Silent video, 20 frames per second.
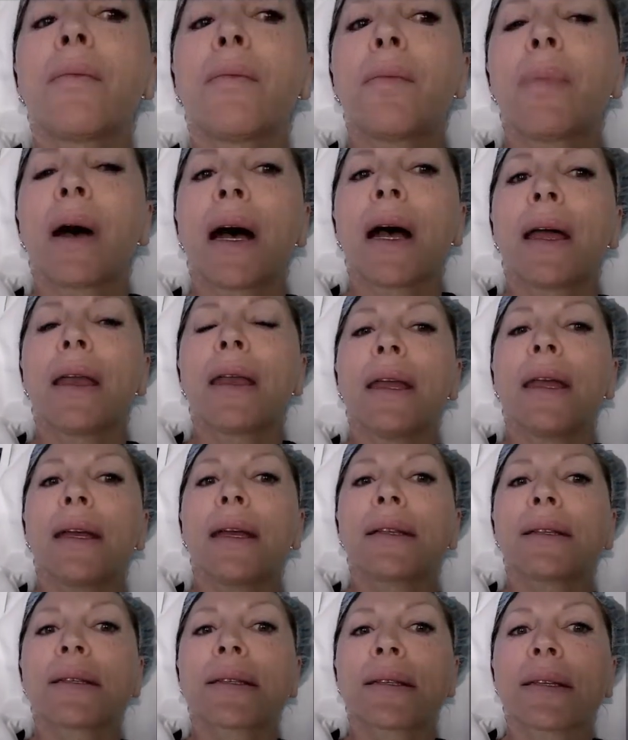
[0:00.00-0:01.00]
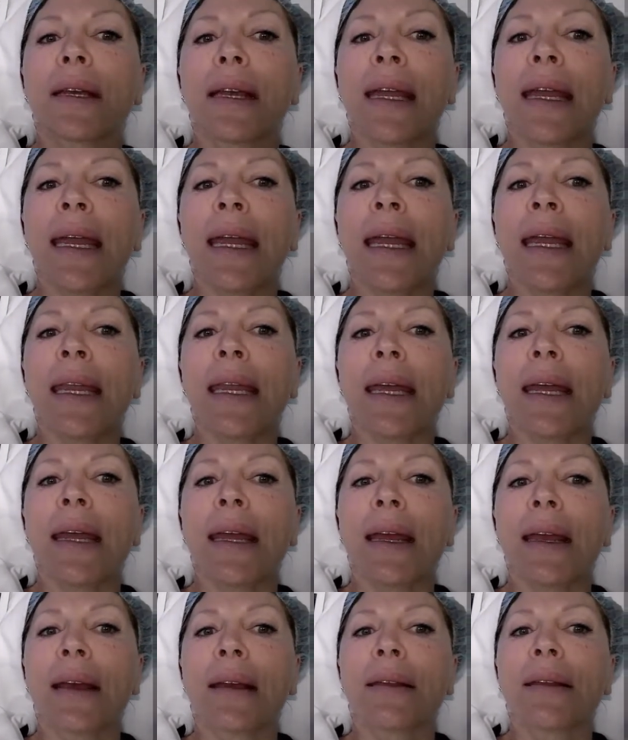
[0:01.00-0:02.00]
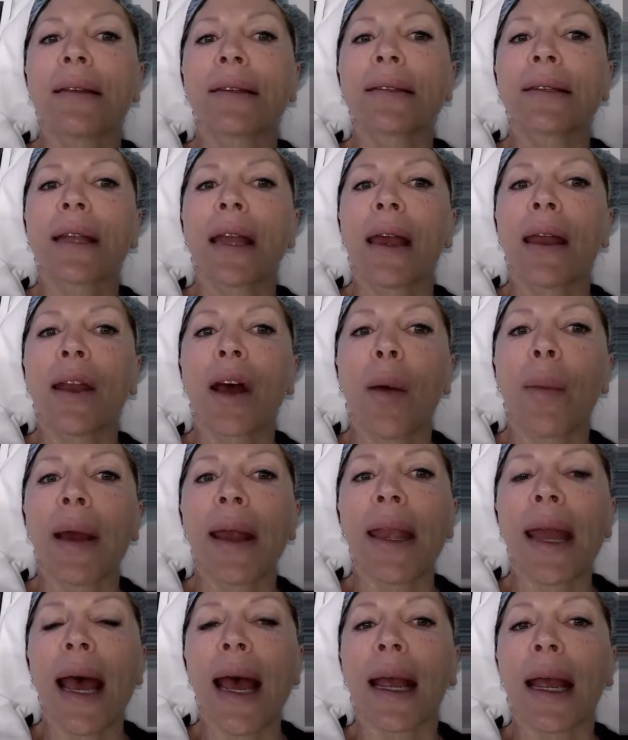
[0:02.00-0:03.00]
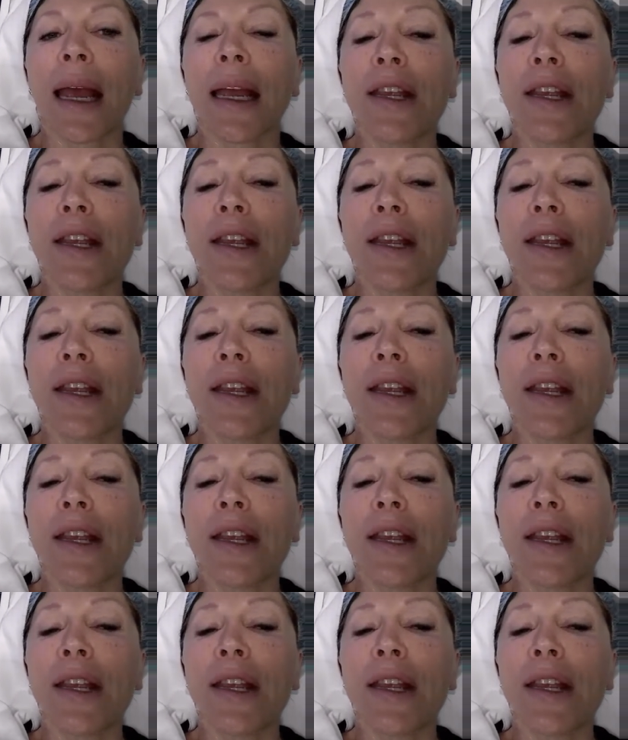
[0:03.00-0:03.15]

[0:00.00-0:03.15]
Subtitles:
but it's heating the skin on my neck,